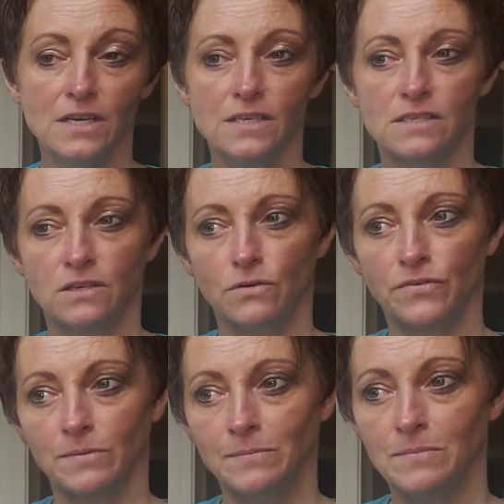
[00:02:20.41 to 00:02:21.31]
So
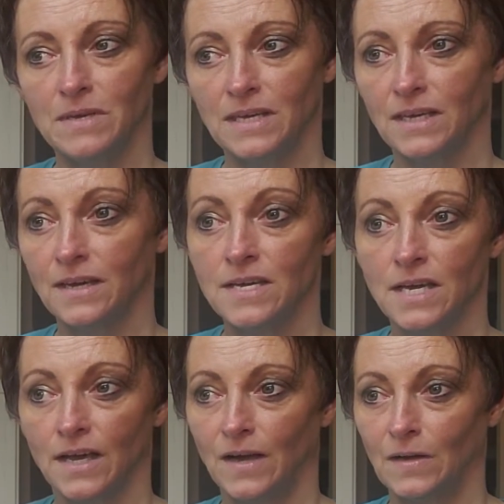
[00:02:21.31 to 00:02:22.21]
for me,
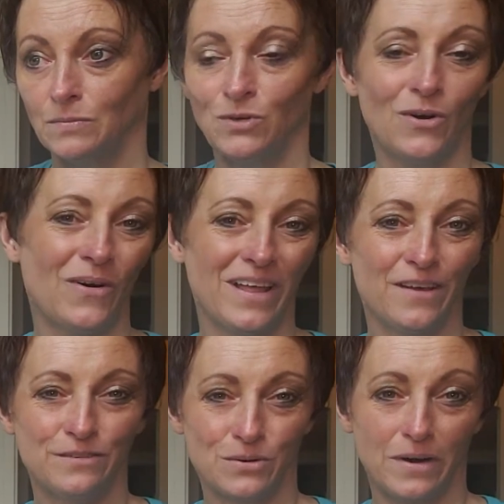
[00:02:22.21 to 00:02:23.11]
you know how I
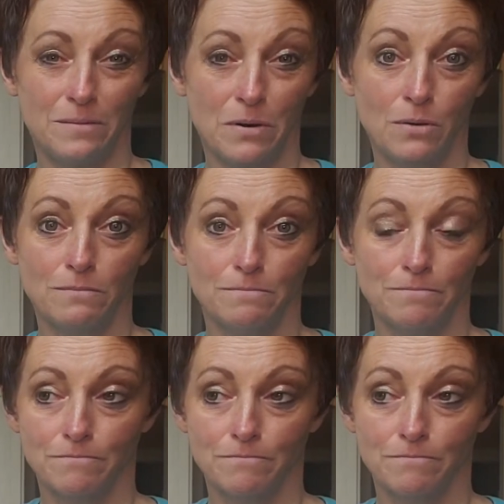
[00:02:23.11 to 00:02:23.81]
love to write about